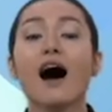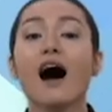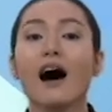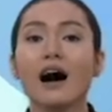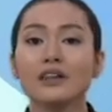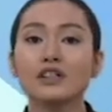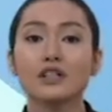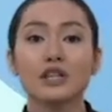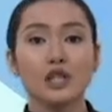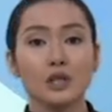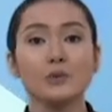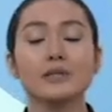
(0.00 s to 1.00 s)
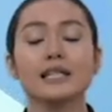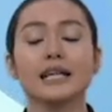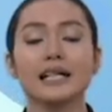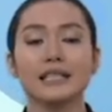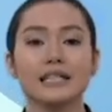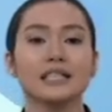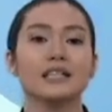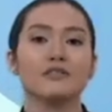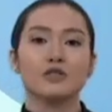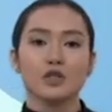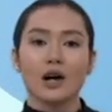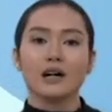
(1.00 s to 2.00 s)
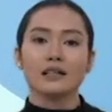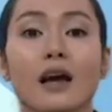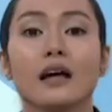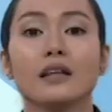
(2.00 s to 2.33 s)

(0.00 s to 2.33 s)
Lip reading: other than using addictive drugs.